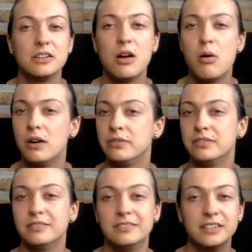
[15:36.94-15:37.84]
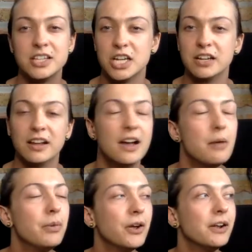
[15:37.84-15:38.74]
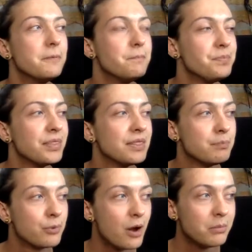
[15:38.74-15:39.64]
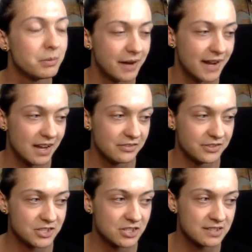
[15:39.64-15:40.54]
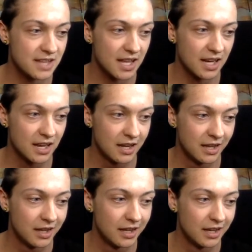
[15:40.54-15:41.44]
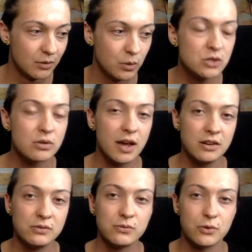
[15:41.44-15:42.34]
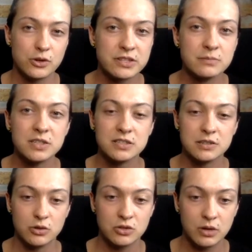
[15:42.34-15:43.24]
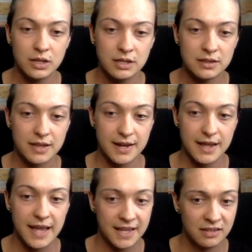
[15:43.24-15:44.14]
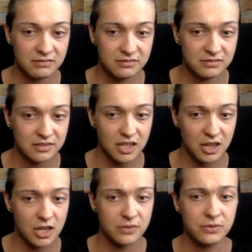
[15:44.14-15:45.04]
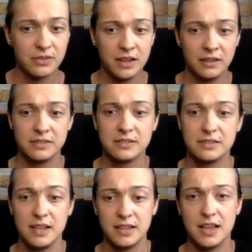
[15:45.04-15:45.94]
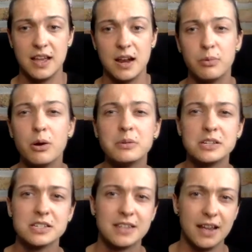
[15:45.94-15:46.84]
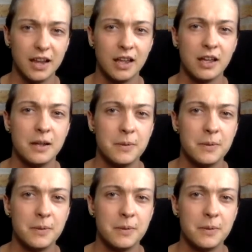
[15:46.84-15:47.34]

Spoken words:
go off. Legit. But the problem I have is just that we try to enforce them so strictly that a lot of things like that are probably just like,